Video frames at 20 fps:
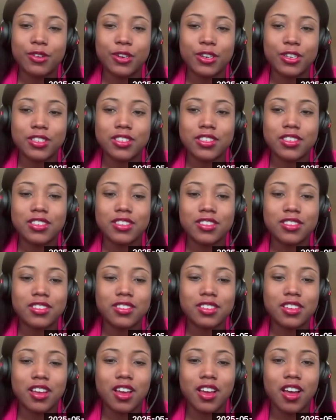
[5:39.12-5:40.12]
diverse
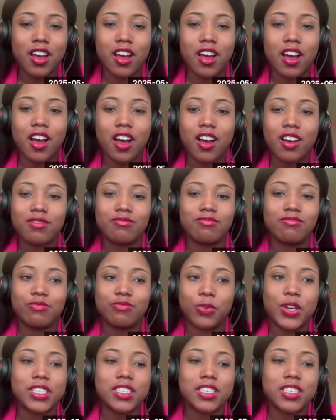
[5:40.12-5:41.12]

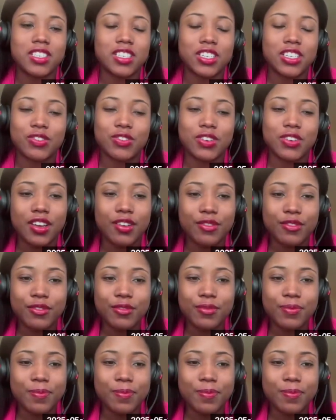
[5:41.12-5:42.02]
voices in Greek life?